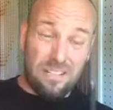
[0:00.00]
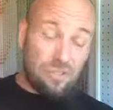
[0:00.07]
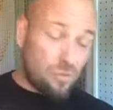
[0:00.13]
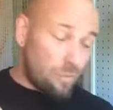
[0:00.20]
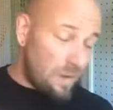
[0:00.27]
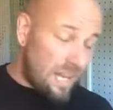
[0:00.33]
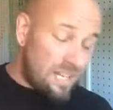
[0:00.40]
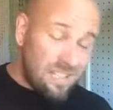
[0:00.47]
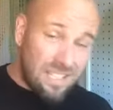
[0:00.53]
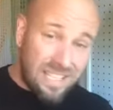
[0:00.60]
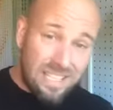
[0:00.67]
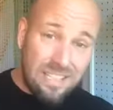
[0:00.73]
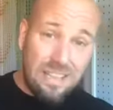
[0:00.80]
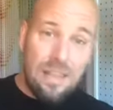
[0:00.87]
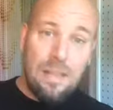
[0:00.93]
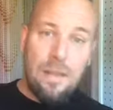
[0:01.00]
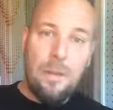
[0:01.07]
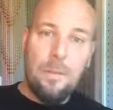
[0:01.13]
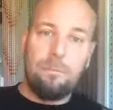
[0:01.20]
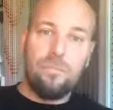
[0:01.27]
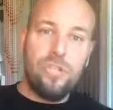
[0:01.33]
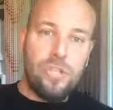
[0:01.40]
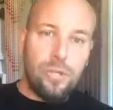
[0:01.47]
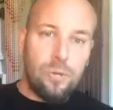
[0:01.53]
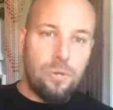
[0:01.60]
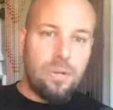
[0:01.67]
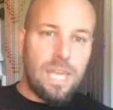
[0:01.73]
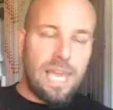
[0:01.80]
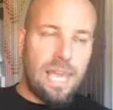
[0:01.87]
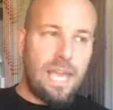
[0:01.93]
Adrenaline, you
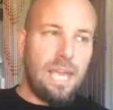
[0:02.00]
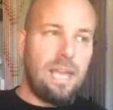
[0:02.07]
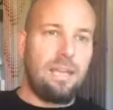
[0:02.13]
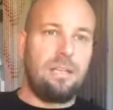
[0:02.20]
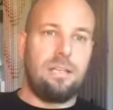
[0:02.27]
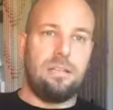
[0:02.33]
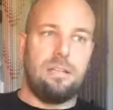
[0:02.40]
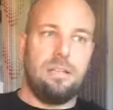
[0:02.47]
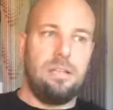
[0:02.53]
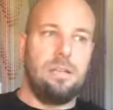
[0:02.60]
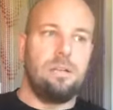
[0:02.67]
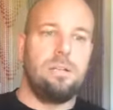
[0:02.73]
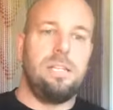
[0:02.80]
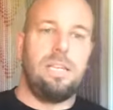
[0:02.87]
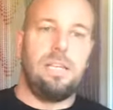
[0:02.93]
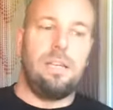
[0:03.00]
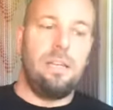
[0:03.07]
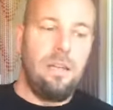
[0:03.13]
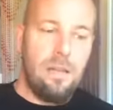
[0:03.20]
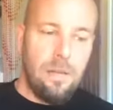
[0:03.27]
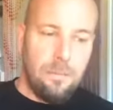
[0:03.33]
can literally